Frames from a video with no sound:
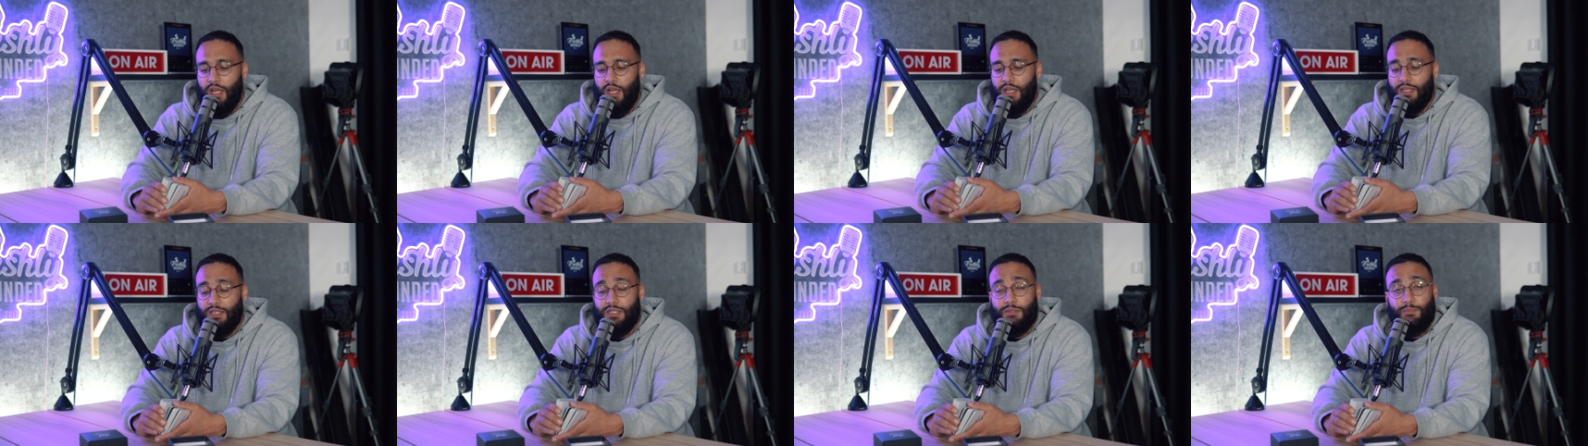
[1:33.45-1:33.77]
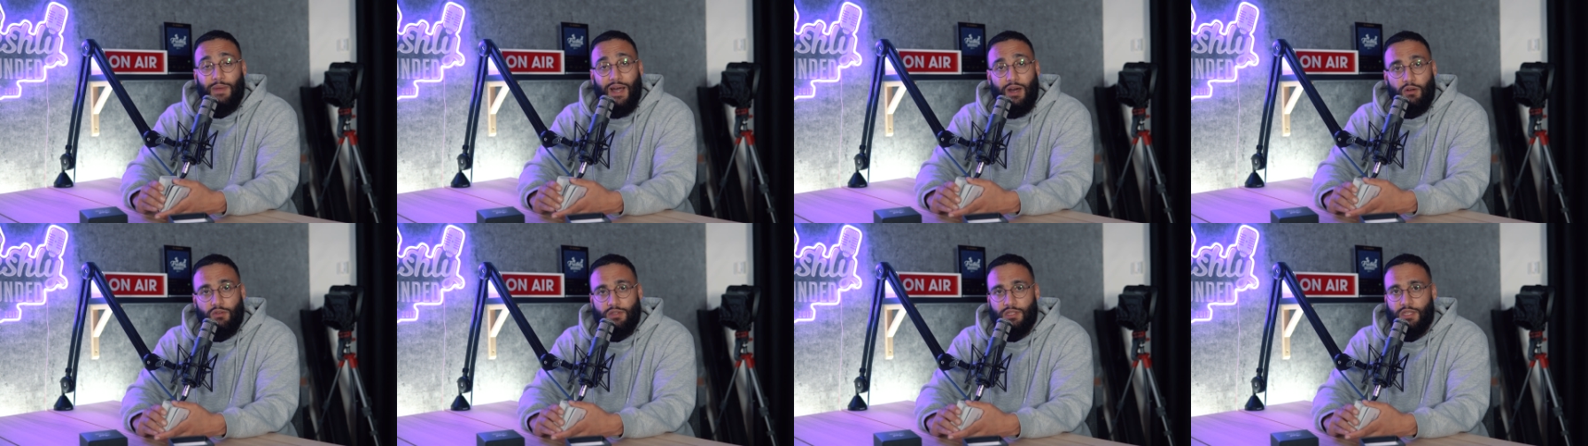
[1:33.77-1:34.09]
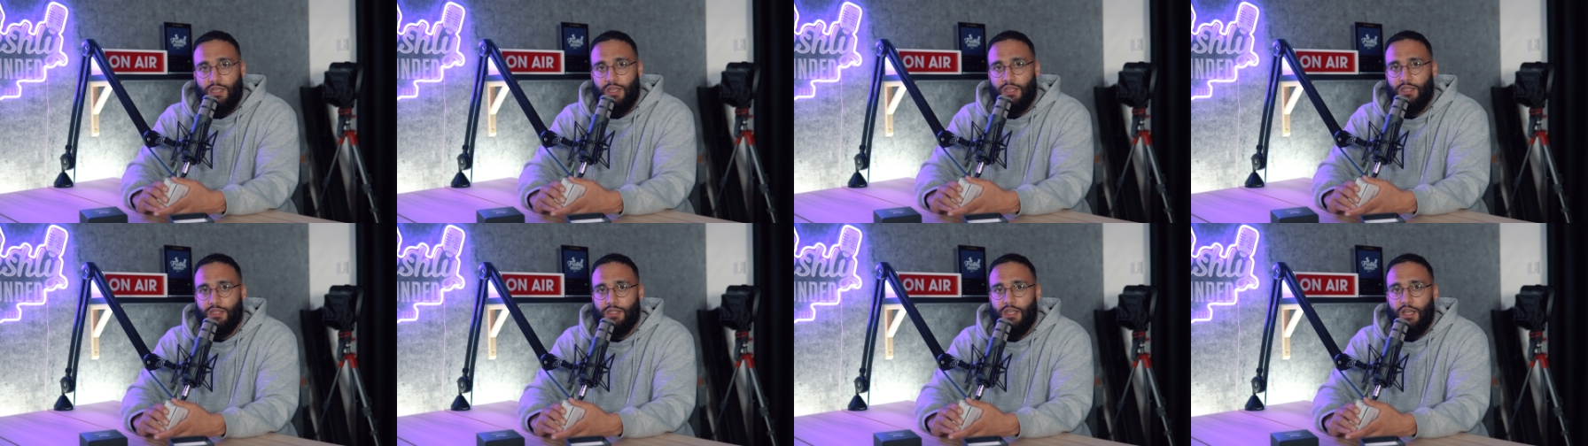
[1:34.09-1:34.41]

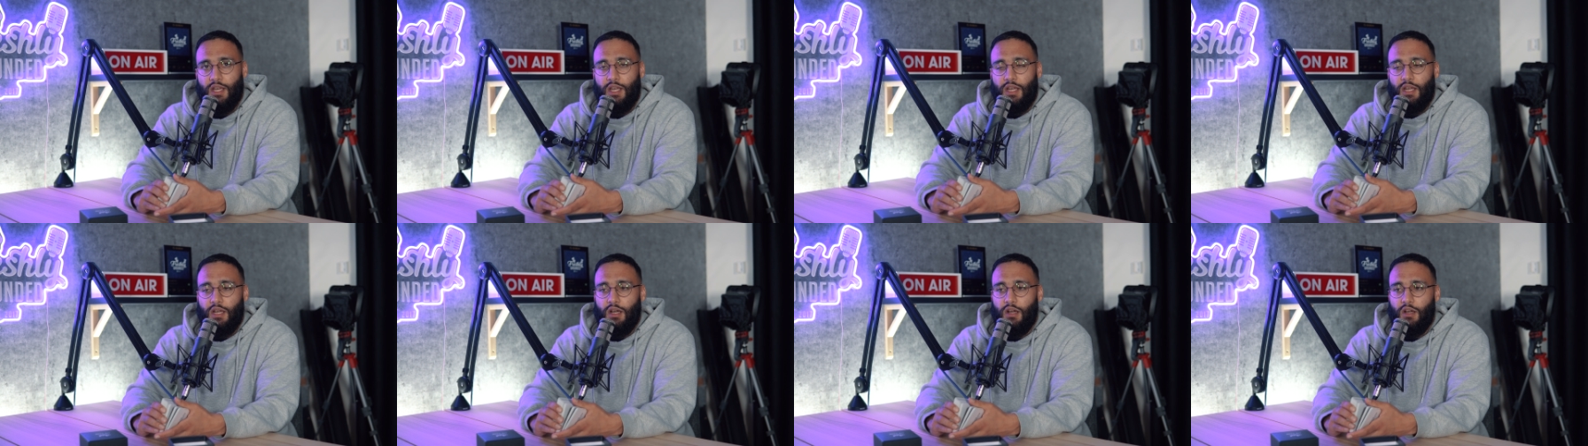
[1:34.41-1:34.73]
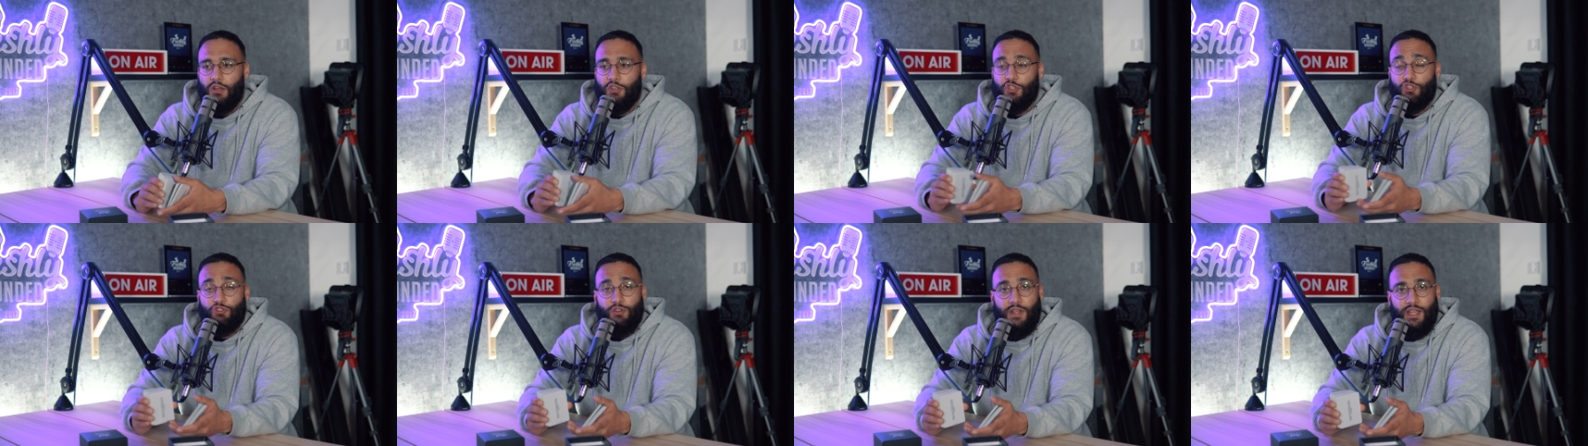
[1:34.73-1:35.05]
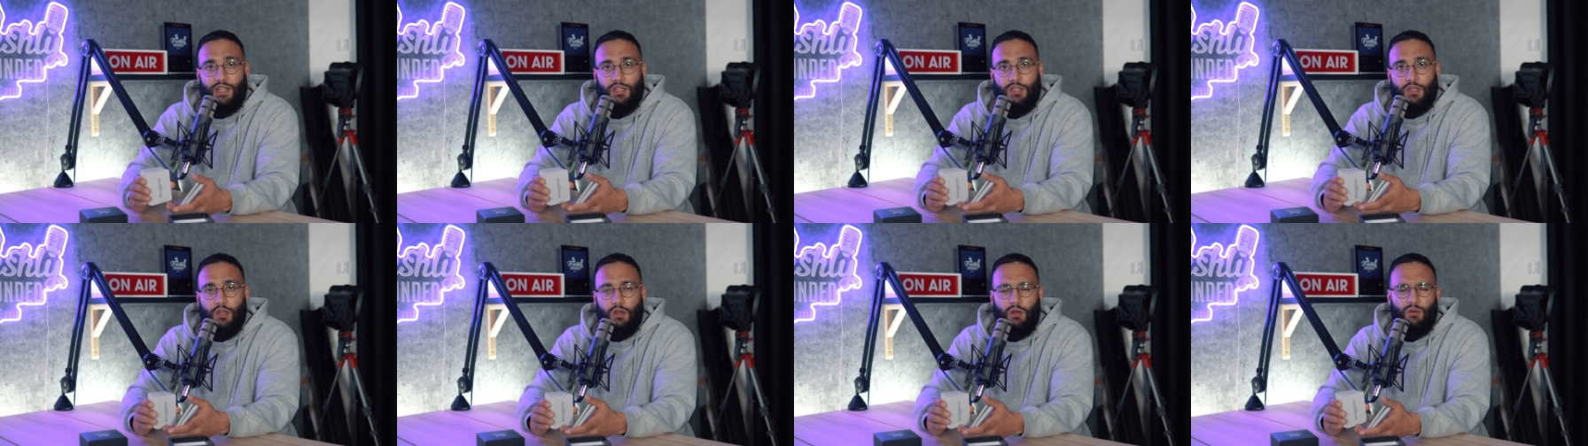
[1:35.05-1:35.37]
spouses, uh,
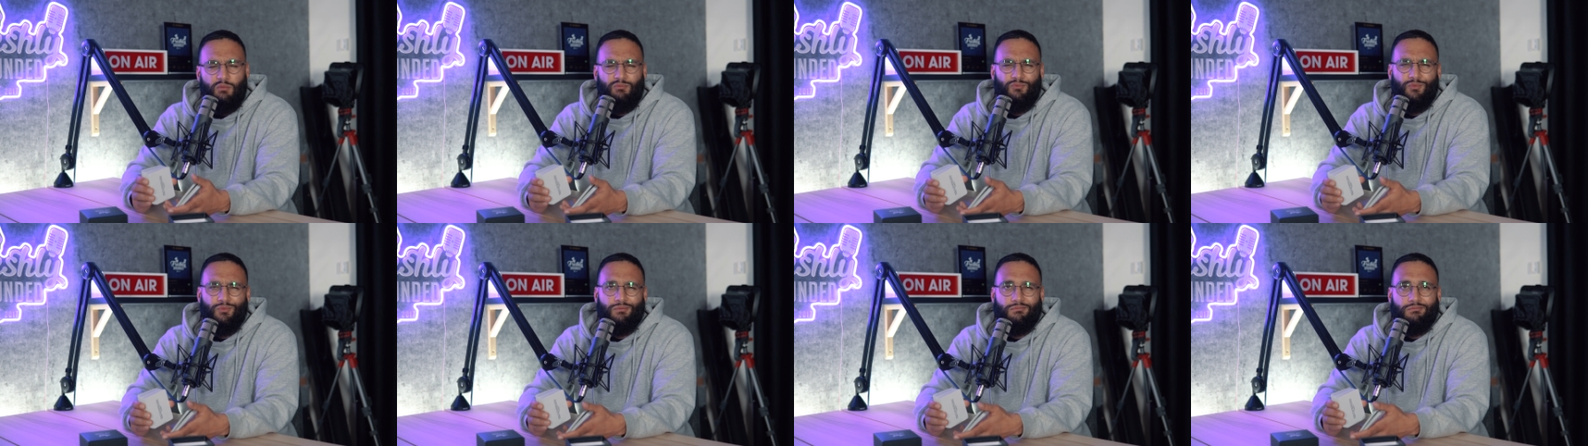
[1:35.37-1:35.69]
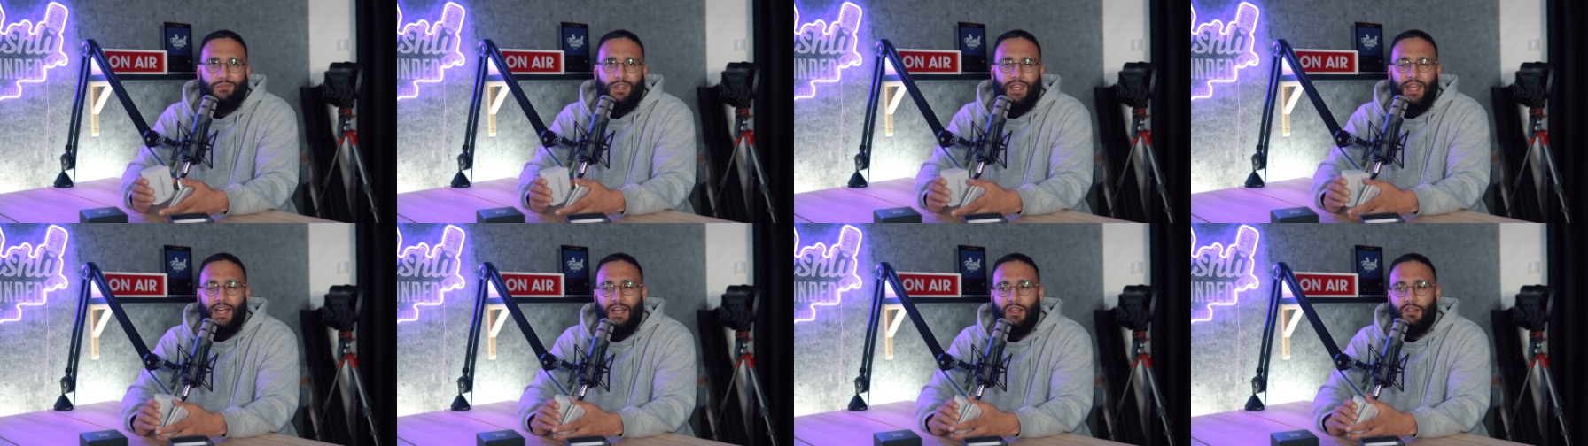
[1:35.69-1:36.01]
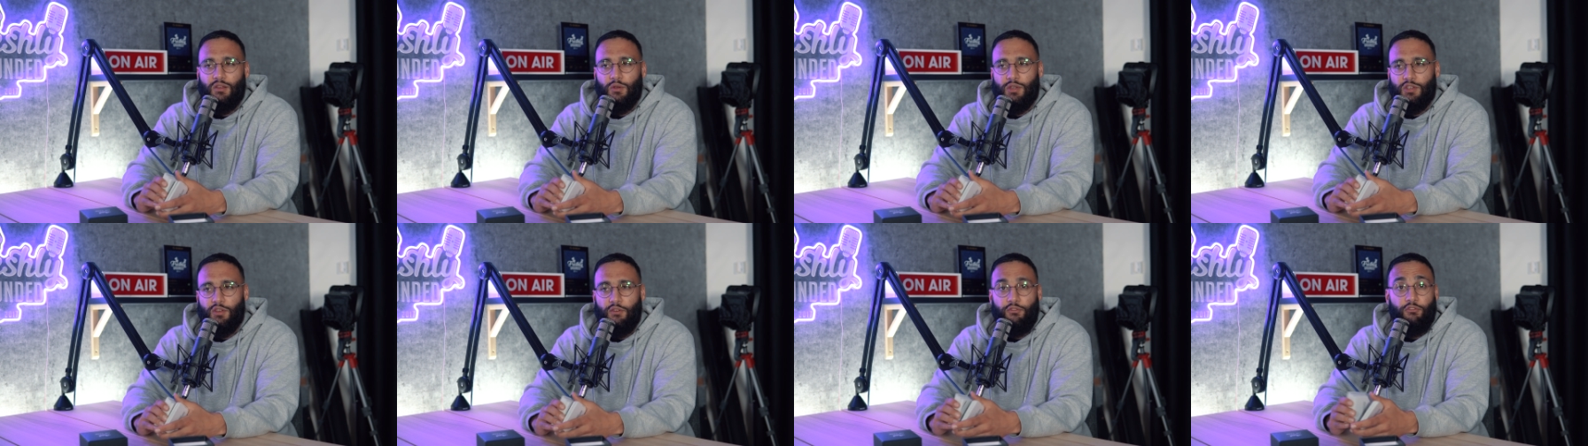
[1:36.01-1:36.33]
uh,
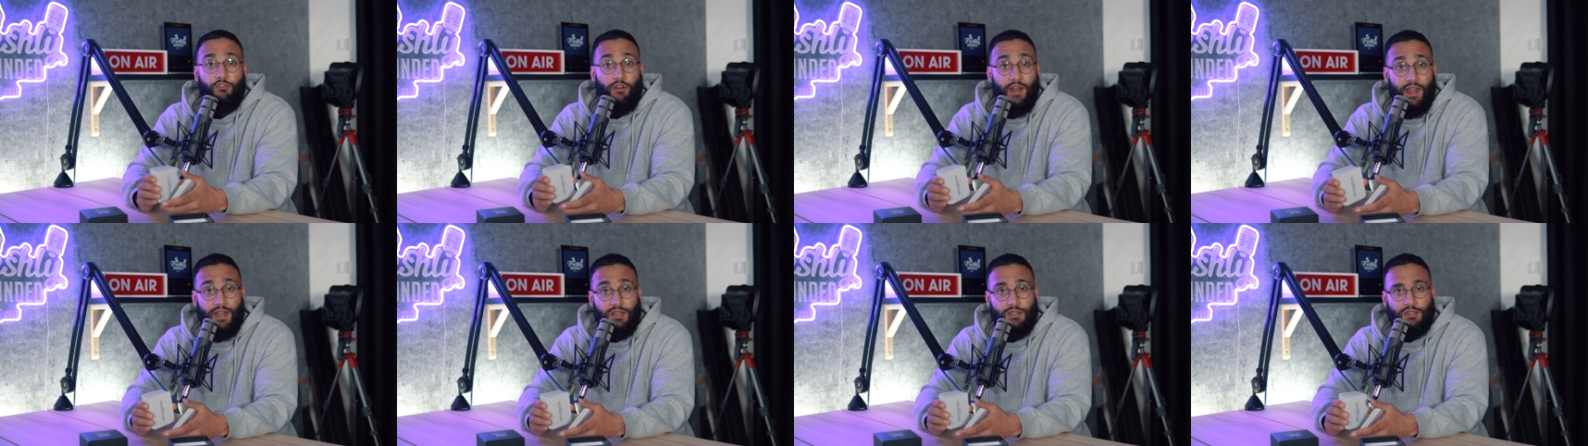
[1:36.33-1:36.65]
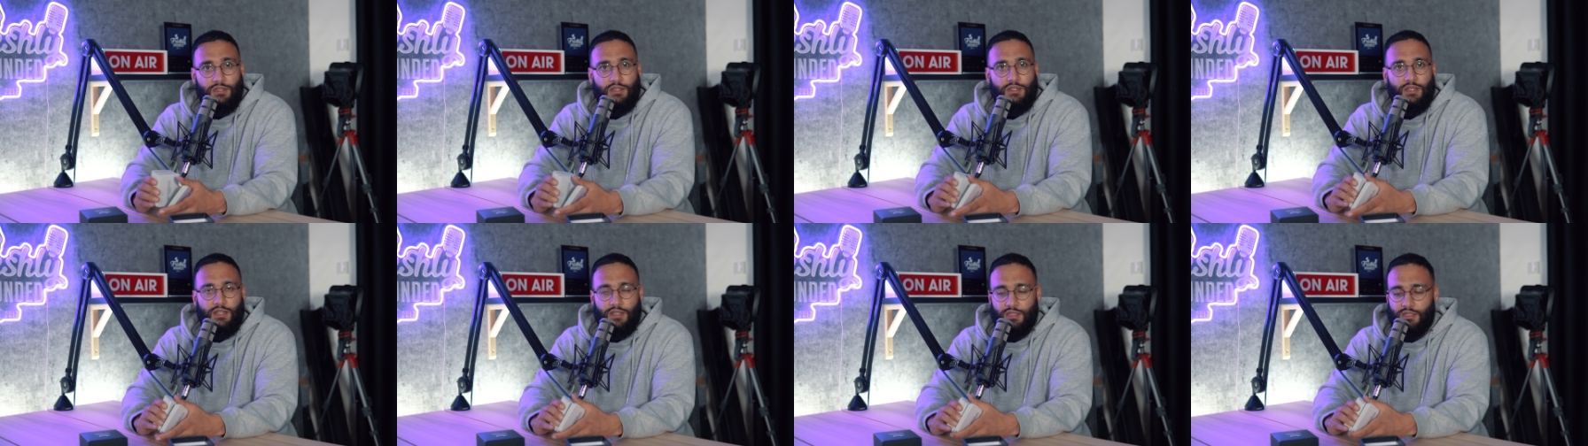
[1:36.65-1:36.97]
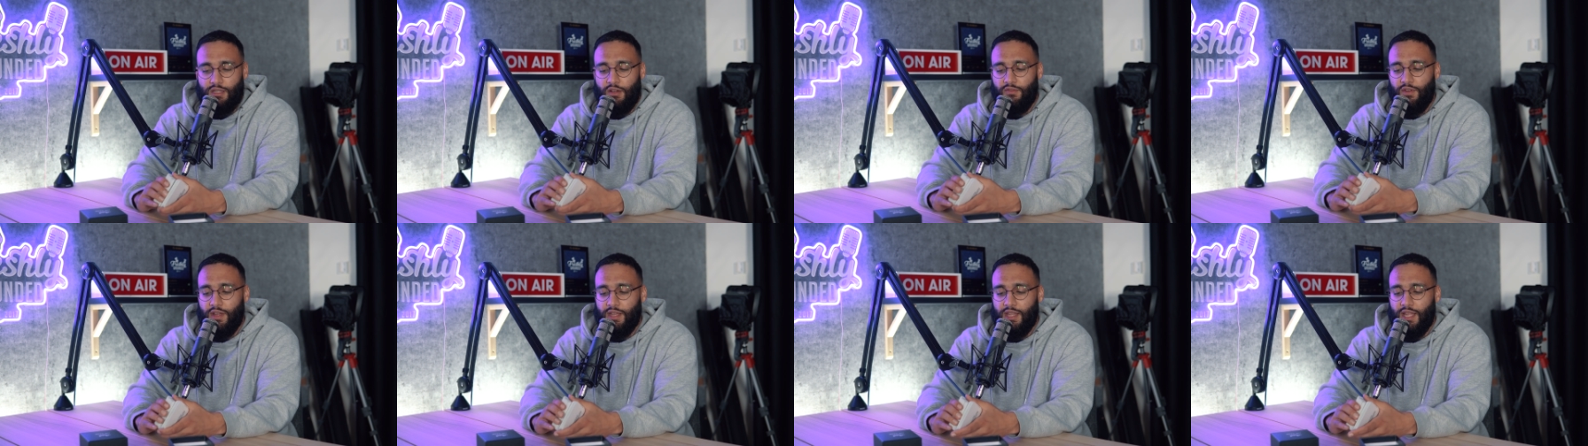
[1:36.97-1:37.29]
uh friends, and
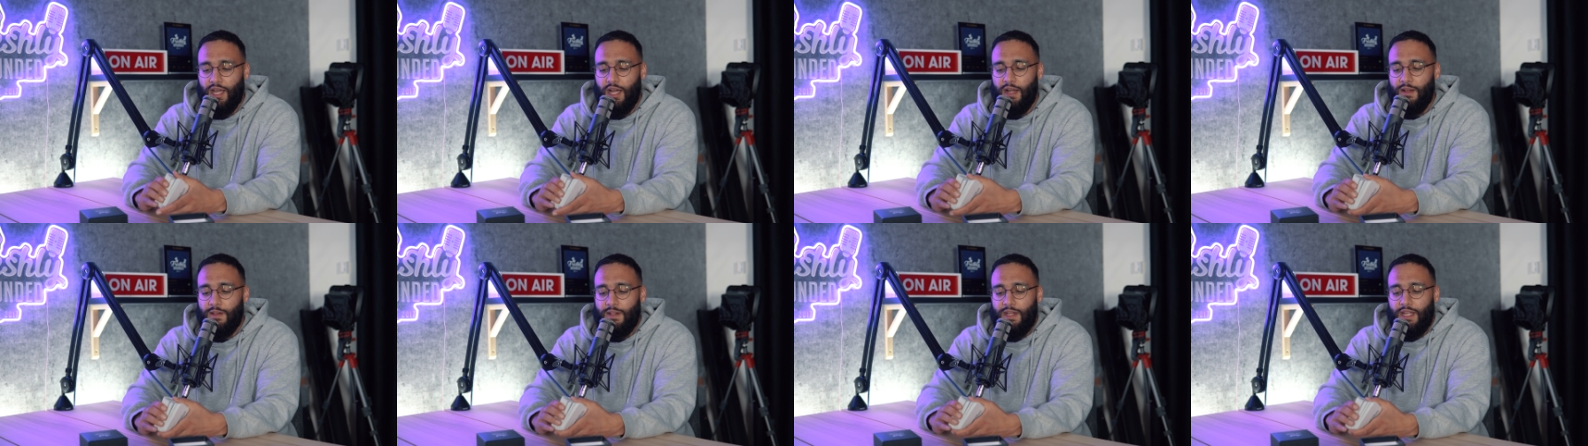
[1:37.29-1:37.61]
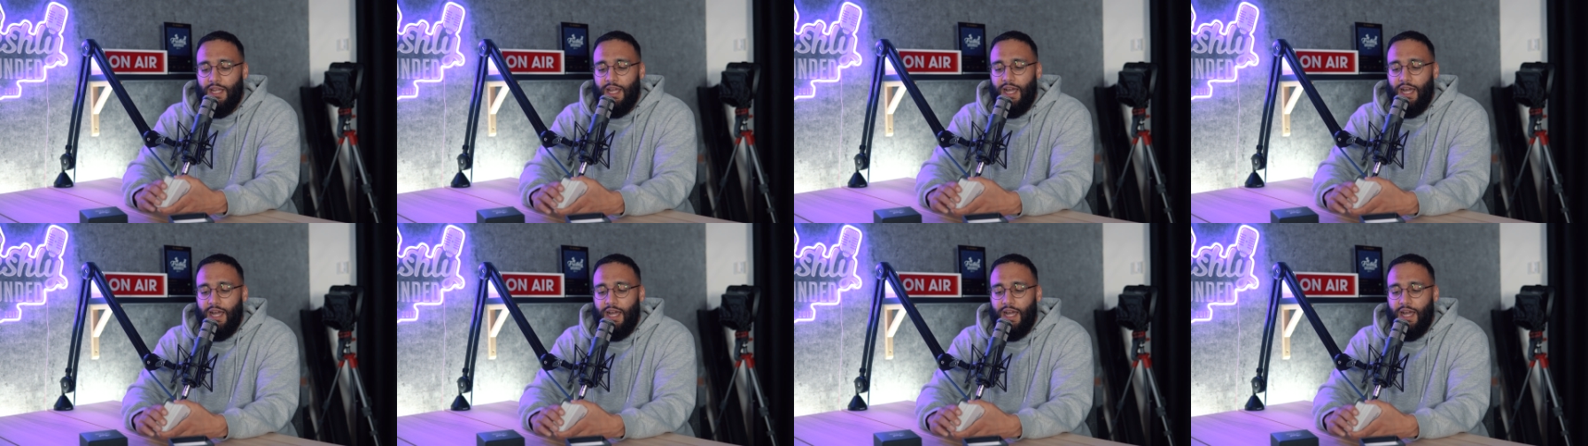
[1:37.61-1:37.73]
stuff like that.